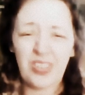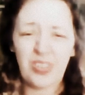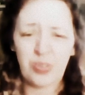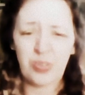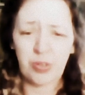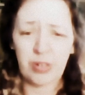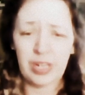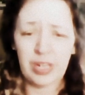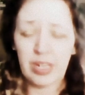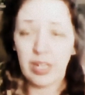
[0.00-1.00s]

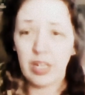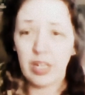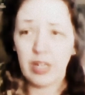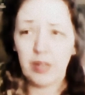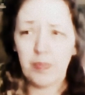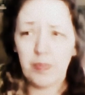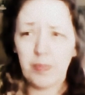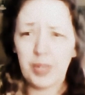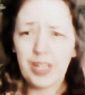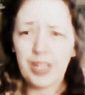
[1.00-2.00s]
story,
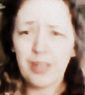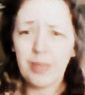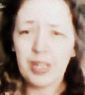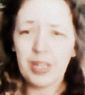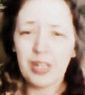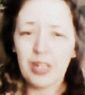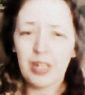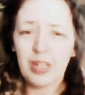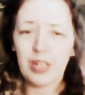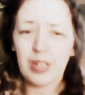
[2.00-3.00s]

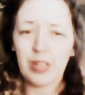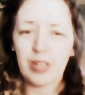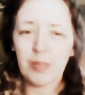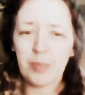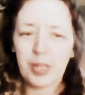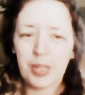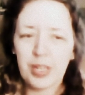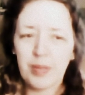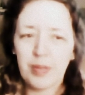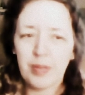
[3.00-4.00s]
Pinkamena, the little
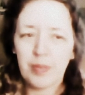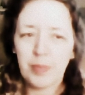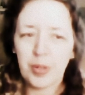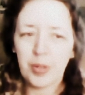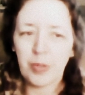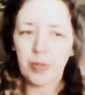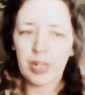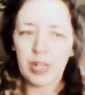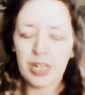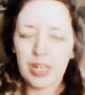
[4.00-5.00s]
pink
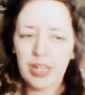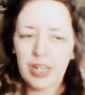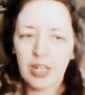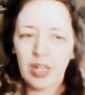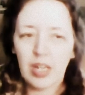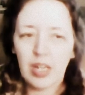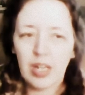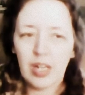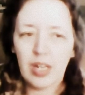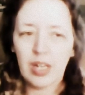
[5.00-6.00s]
pony,
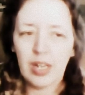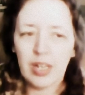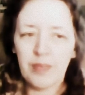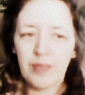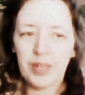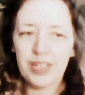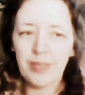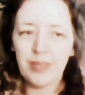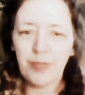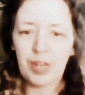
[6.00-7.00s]

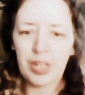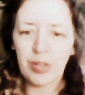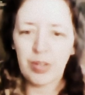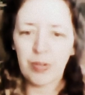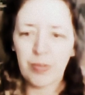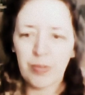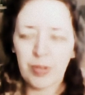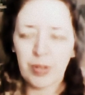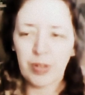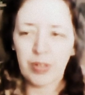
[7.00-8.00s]
invites a friend
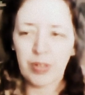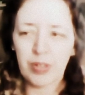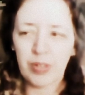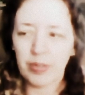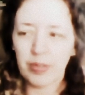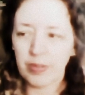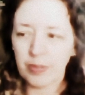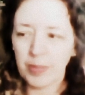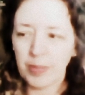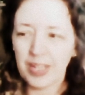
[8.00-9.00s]
over, a
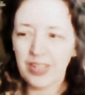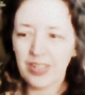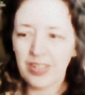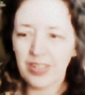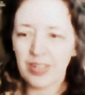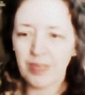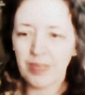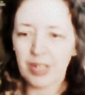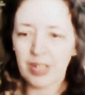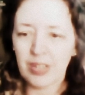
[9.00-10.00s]
Pegasus, I
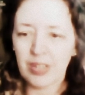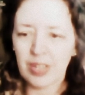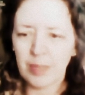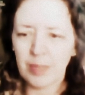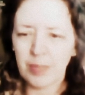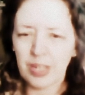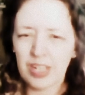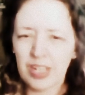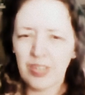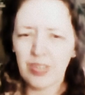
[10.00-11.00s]
forgot his name,
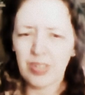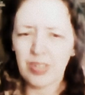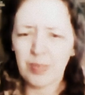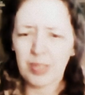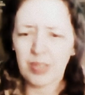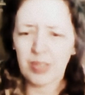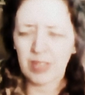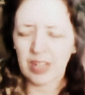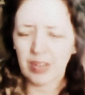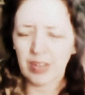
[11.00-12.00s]
Blaze or something,
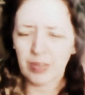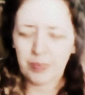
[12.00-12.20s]
I don't know.